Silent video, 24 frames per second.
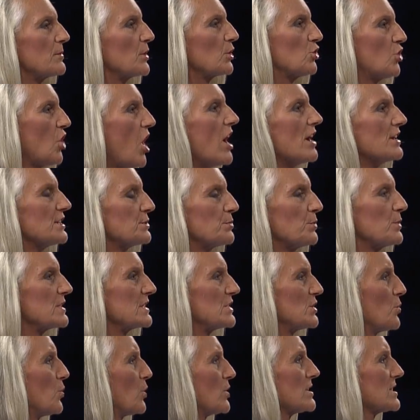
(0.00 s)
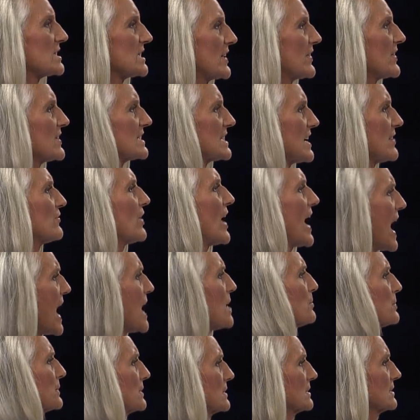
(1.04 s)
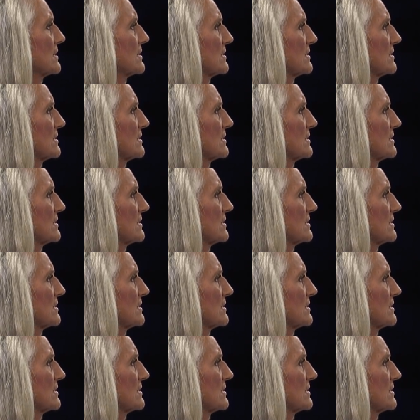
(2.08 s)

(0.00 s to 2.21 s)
the cross was the worst thing that's ever happened.